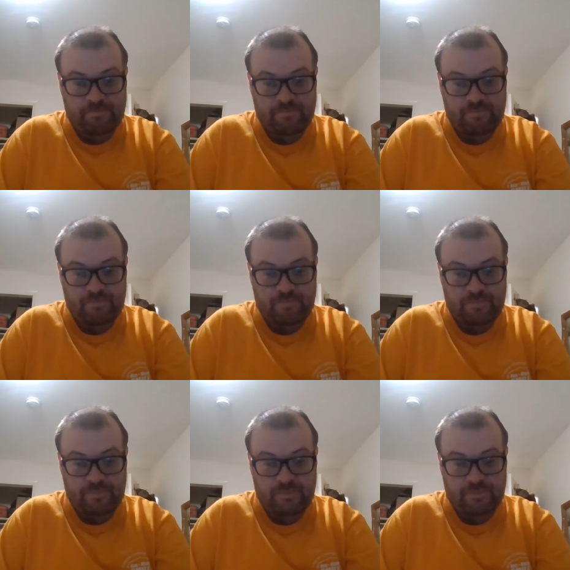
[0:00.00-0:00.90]

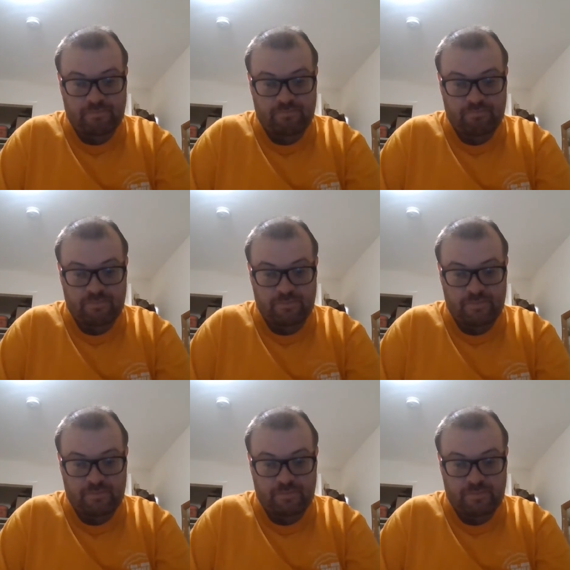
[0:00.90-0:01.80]
(silence)